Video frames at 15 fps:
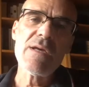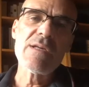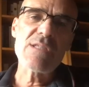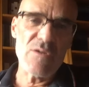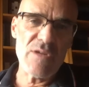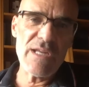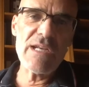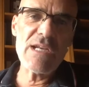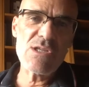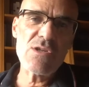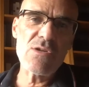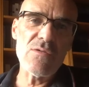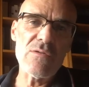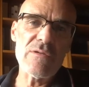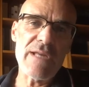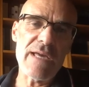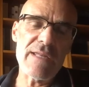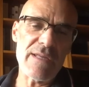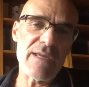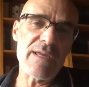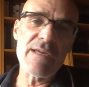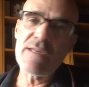So the English school
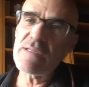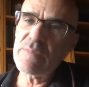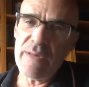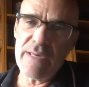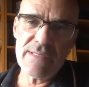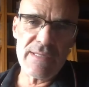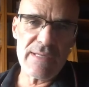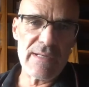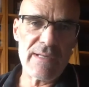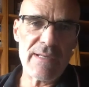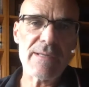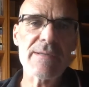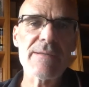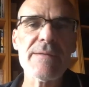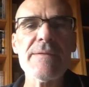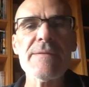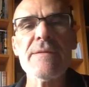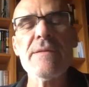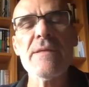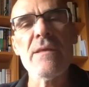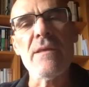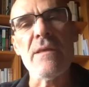then is basically
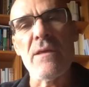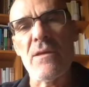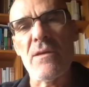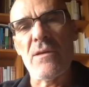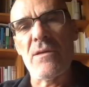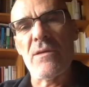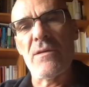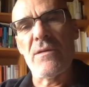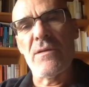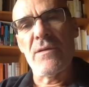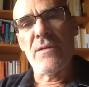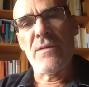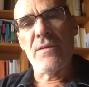uh,